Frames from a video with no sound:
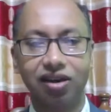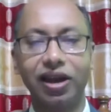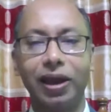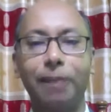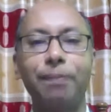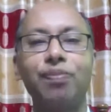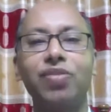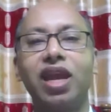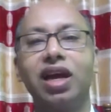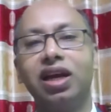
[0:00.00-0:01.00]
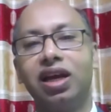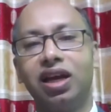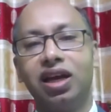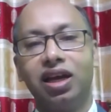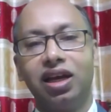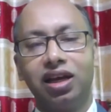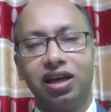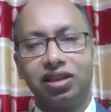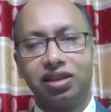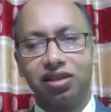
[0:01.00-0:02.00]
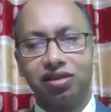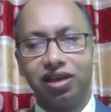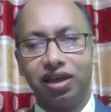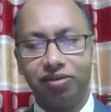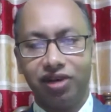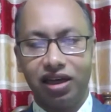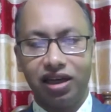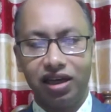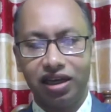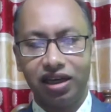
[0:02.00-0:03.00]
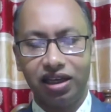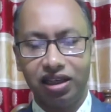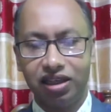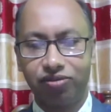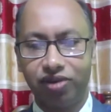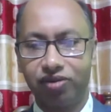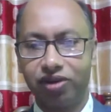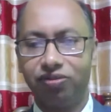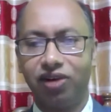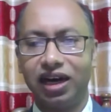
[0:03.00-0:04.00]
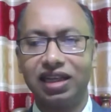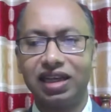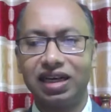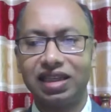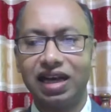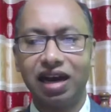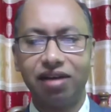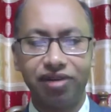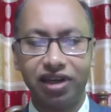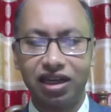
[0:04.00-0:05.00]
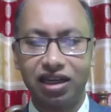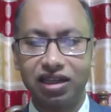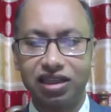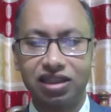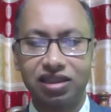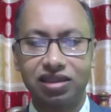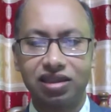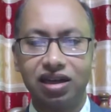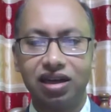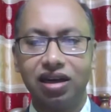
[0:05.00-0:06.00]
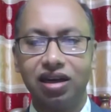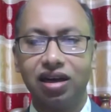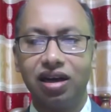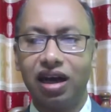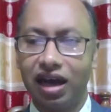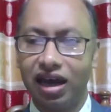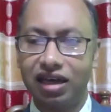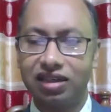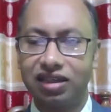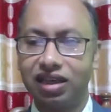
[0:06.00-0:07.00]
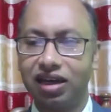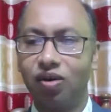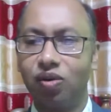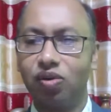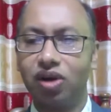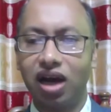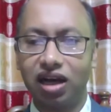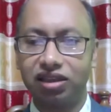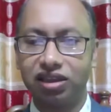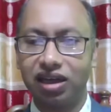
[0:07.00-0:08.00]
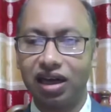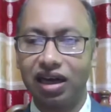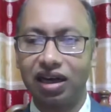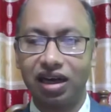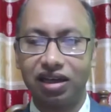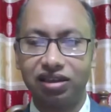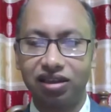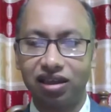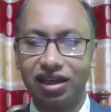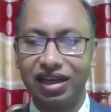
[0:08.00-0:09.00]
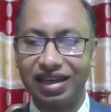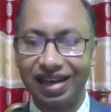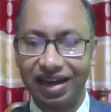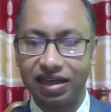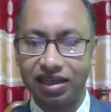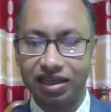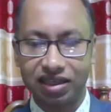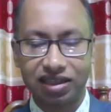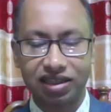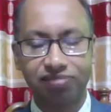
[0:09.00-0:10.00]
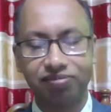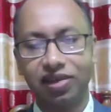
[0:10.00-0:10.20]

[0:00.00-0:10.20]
Okay. So anyway, in this way, we find that the Africans had their own culture and cultural ingredients.